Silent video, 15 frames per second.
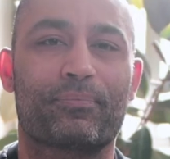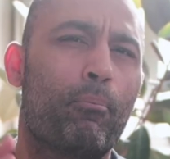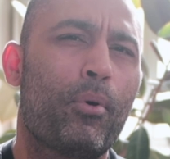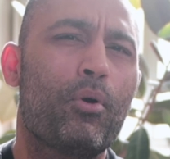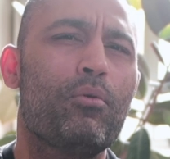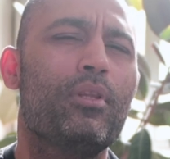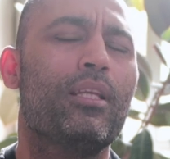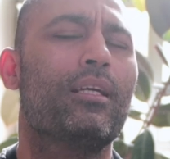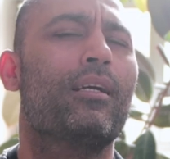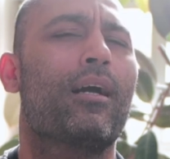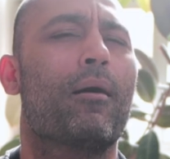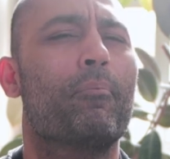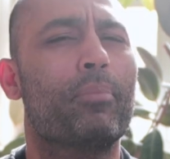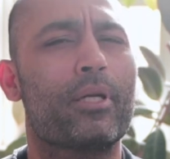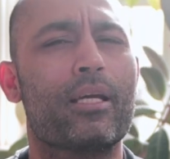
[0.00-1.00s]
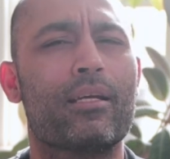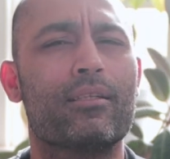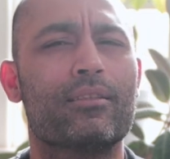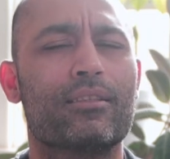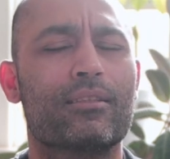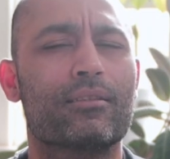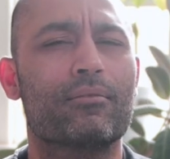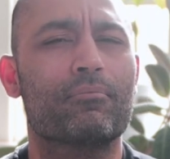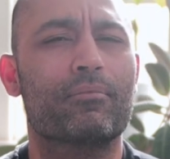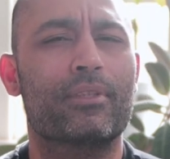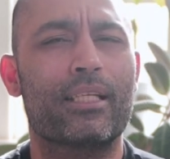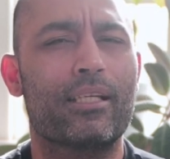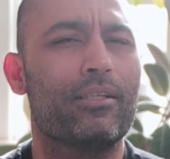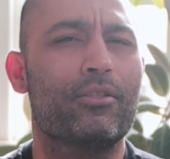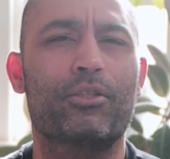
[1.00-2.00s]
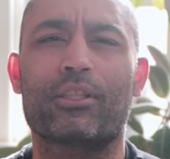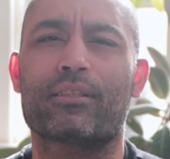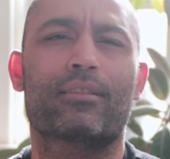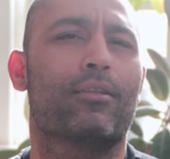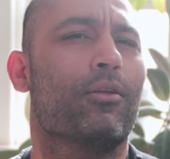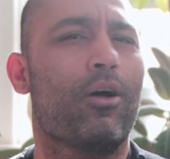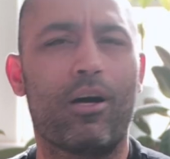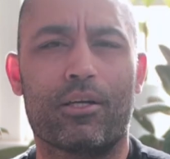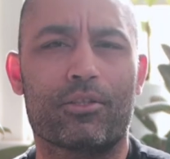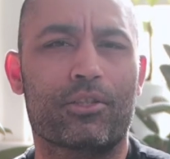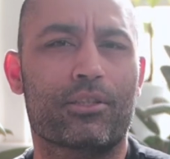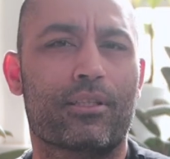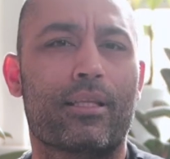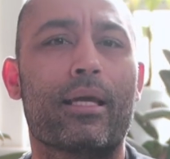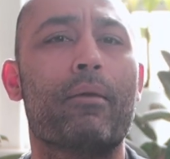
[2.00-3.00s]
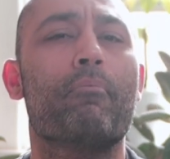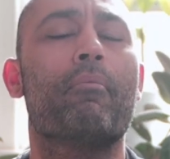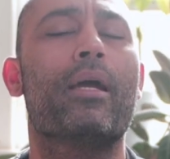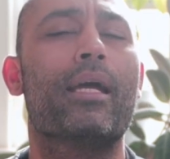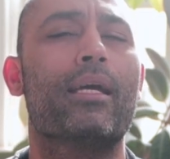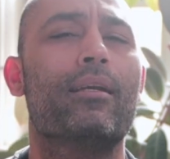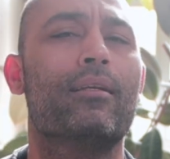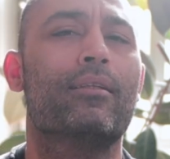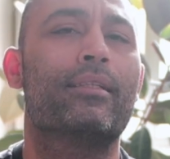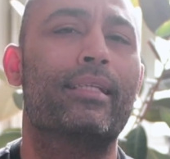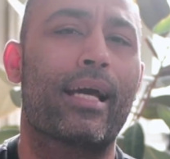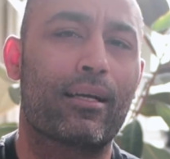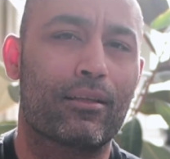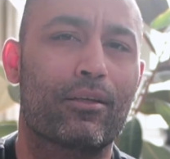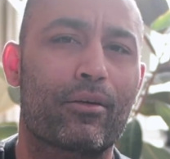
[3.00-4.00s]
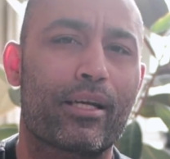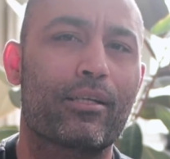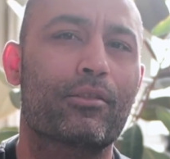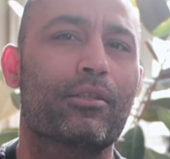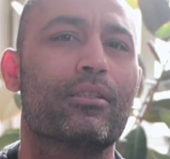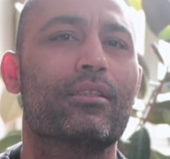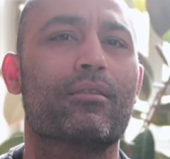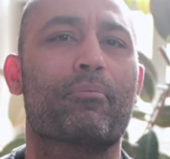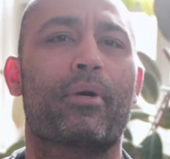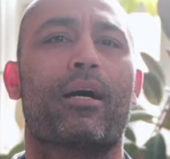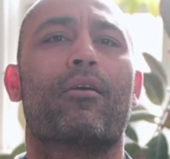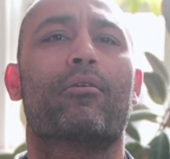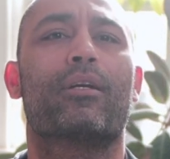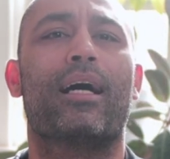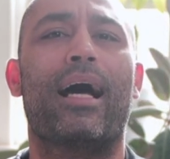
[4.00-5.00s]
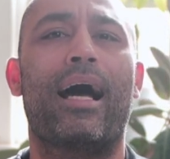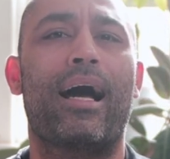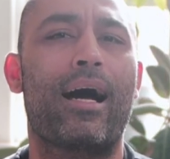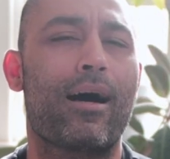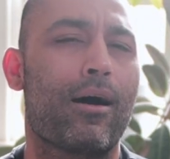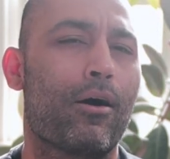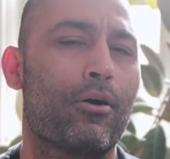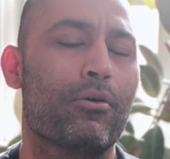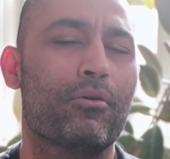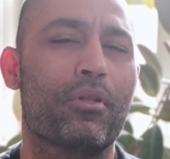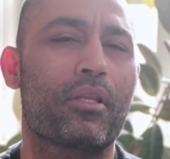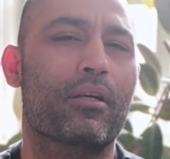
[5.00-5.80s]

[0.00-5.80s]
Both companies didn't just launch, they made declarations about how